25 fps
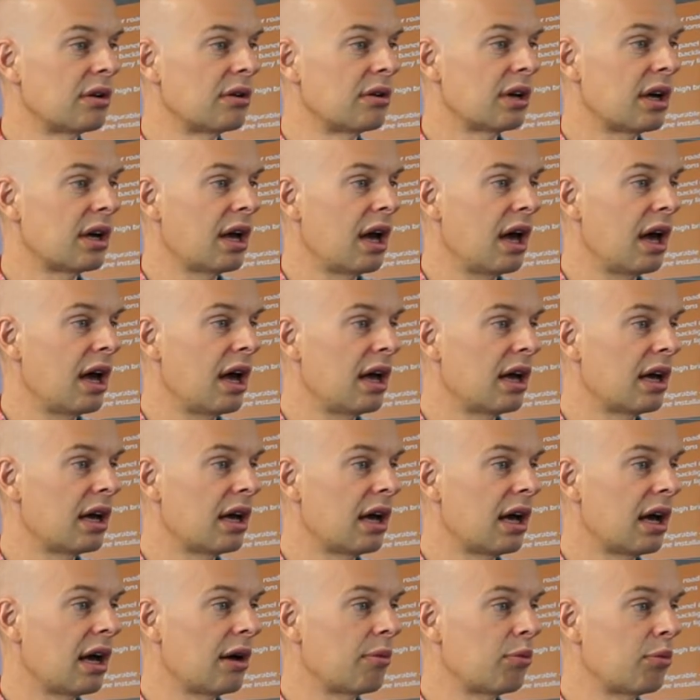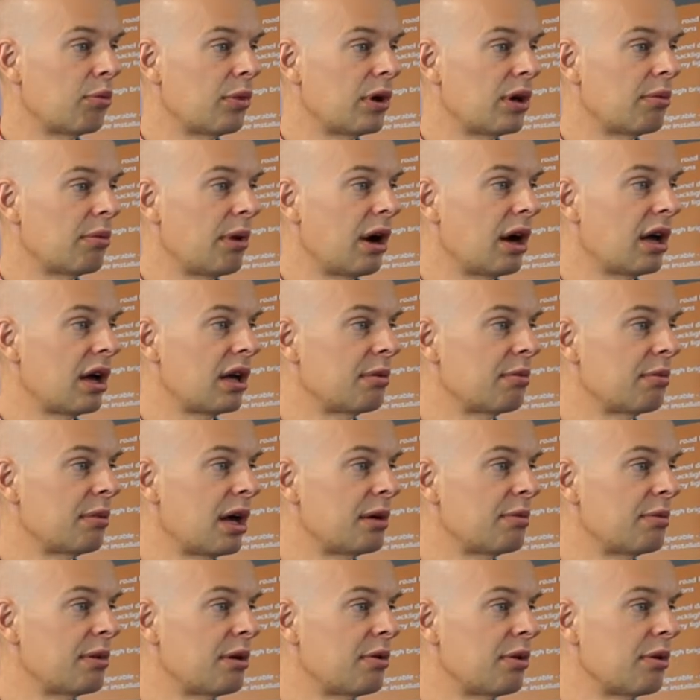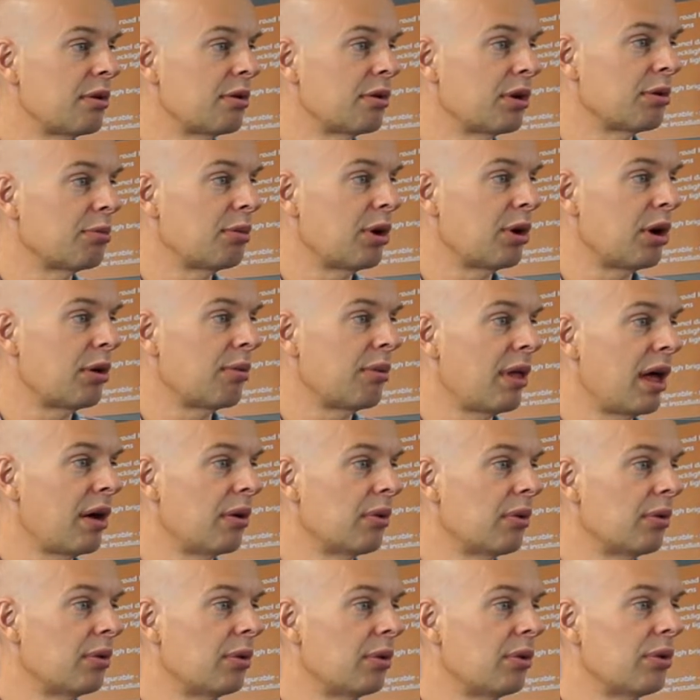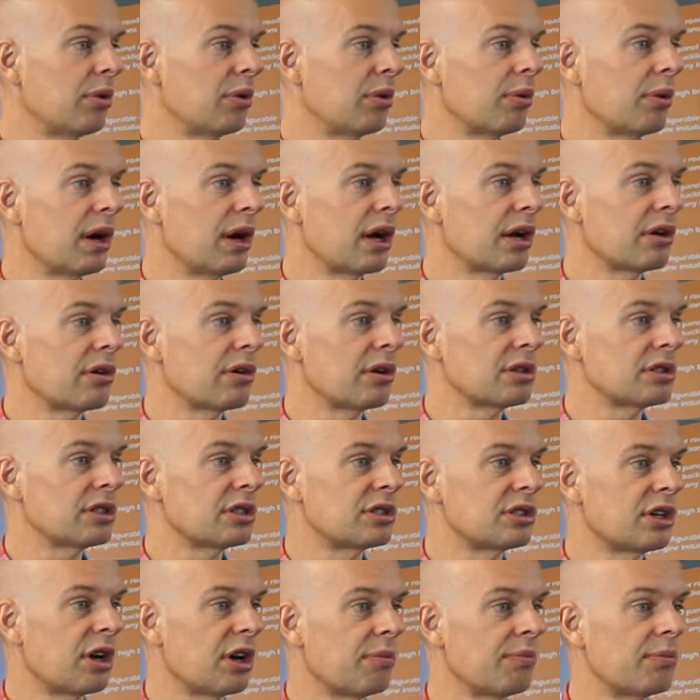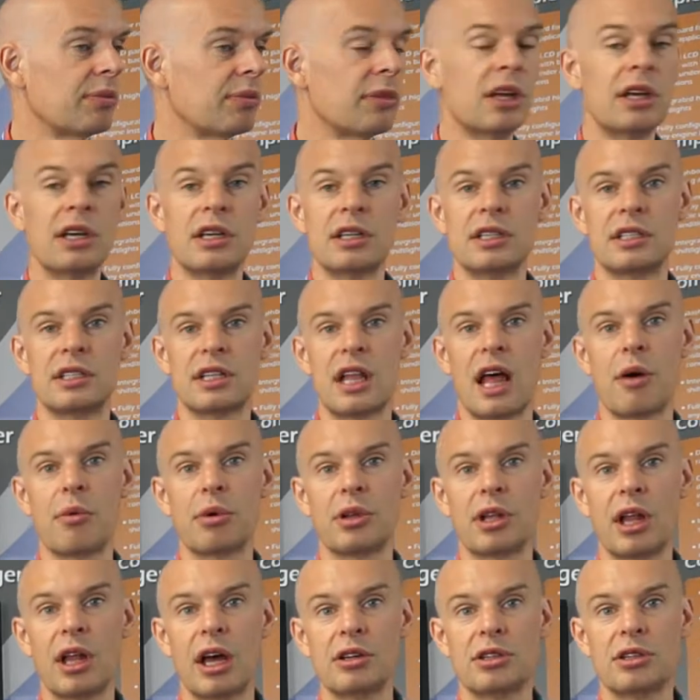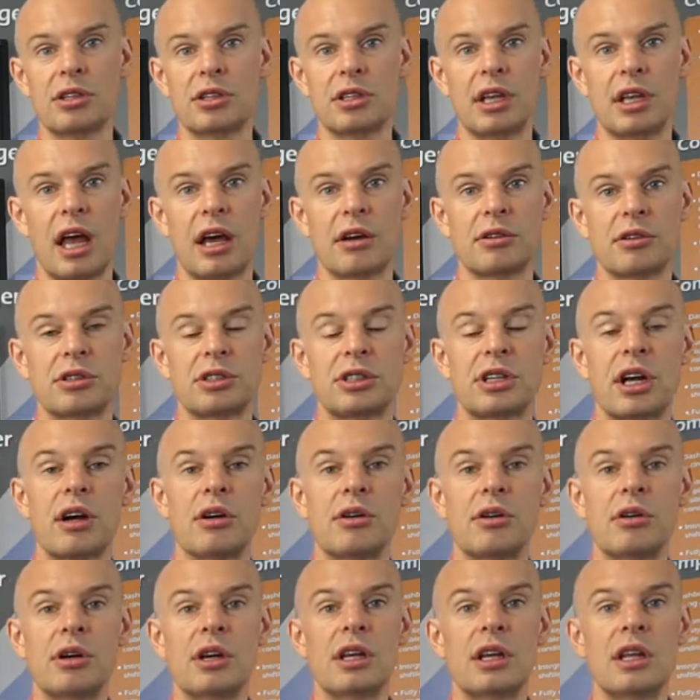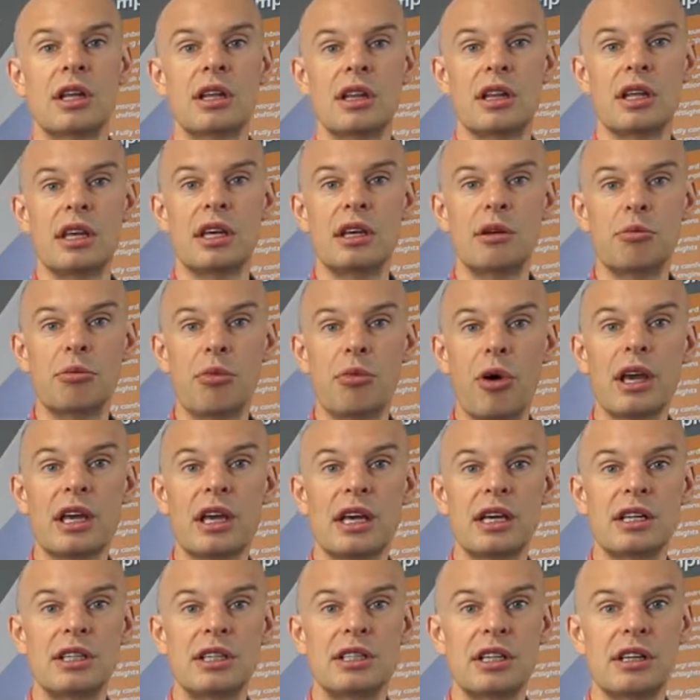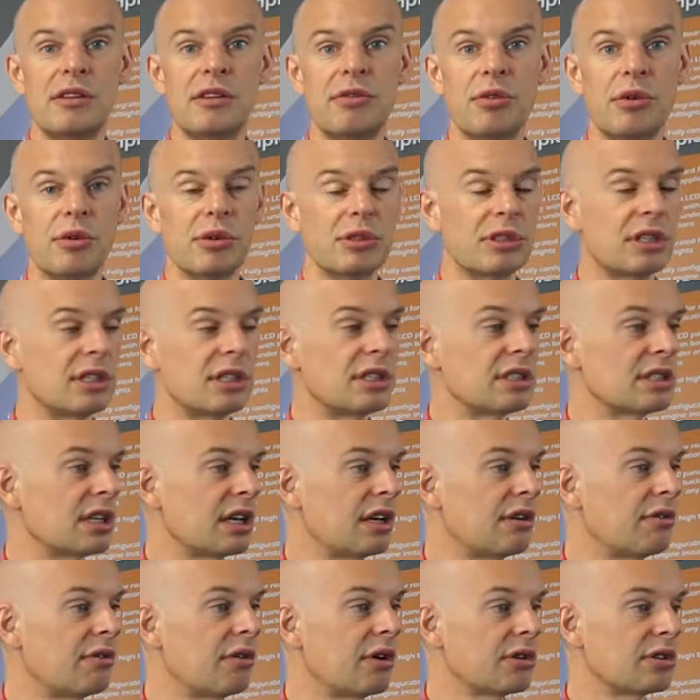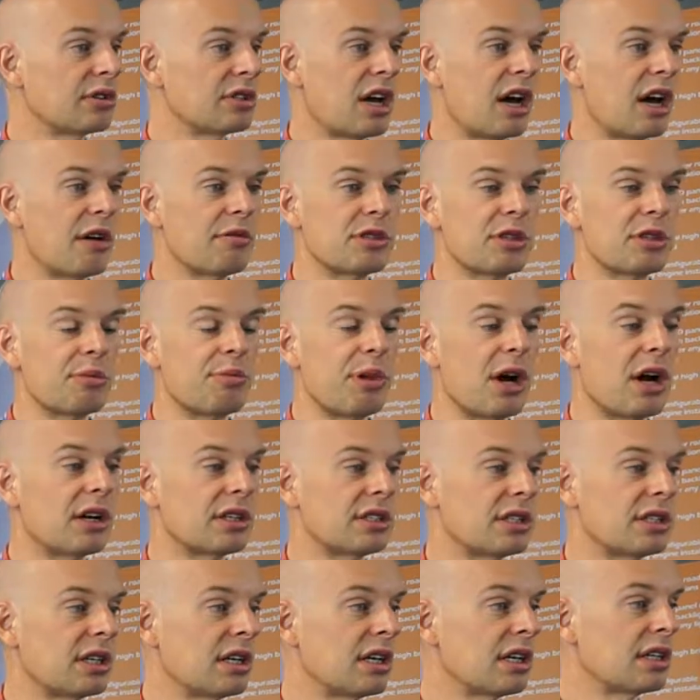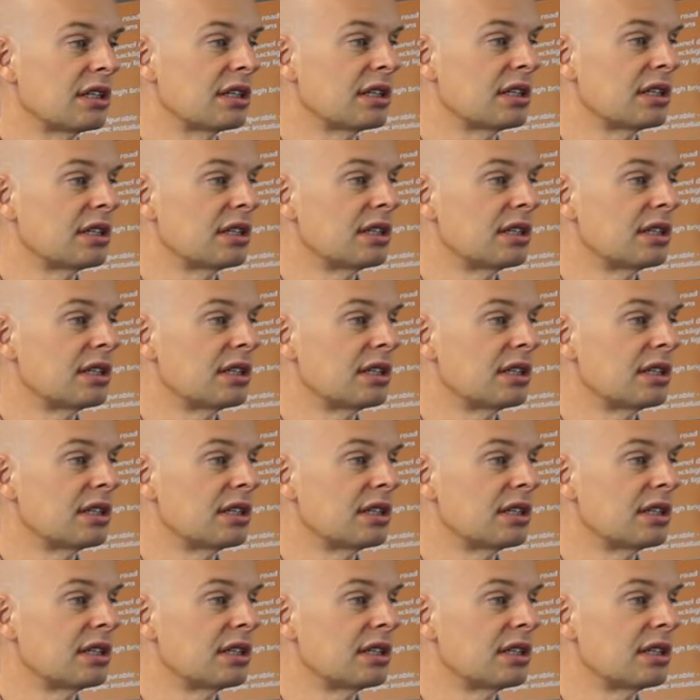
Okay, and maybe we want to pop that all the way across the top. So that will now show the braking g-forces in real time as a bar chart.